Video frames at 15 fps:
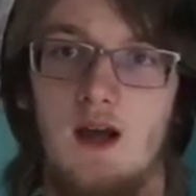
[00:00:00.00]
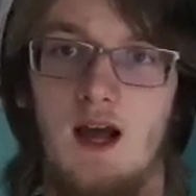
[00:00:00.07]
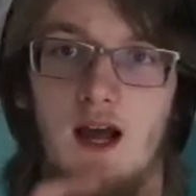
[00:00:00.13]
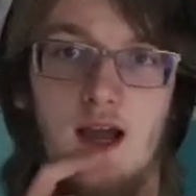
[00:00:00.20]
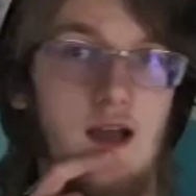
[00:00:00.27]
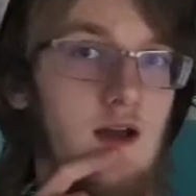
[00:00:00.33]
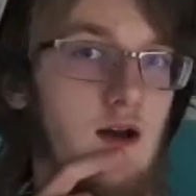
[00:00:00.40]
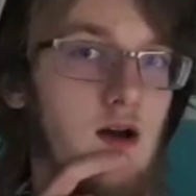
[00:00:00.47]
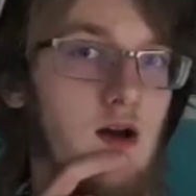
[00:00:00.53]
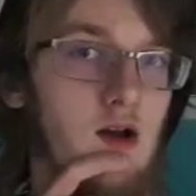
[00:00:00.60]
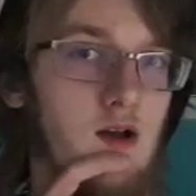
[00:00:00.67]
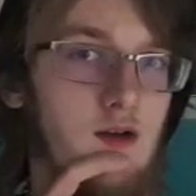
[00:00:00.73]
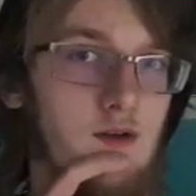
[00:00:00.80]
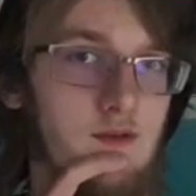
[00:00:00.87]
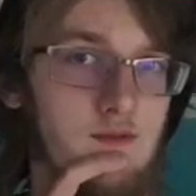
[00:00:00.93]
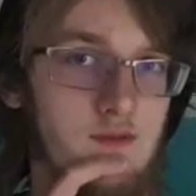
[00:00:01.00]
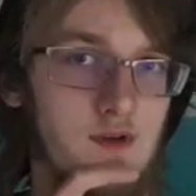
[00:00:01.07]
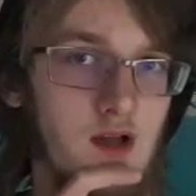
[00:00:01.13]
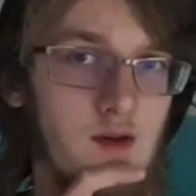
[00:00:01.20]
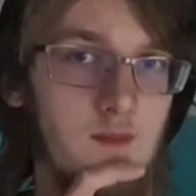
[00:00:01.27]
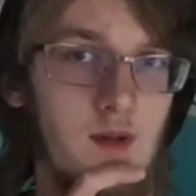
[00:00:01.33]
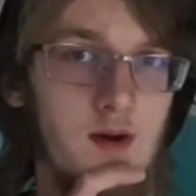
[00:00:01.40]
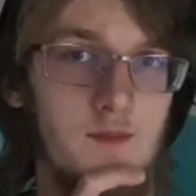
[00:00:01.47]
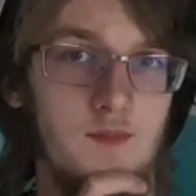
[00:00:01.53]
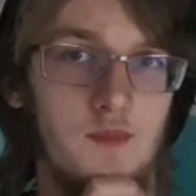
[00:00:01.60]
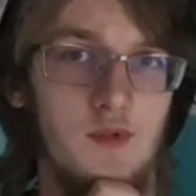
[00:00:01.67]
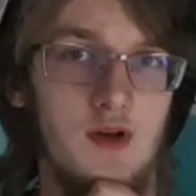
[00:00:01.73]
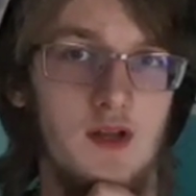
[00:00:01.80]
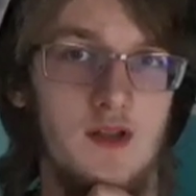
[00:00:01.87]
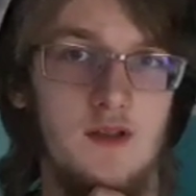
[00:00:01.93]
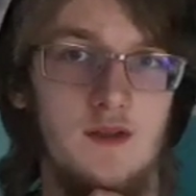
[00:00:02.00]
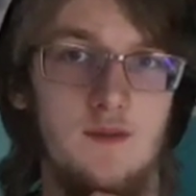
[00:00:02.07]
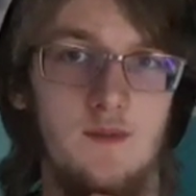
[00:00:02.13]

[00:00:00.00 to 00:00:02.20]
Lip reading: I have come up with,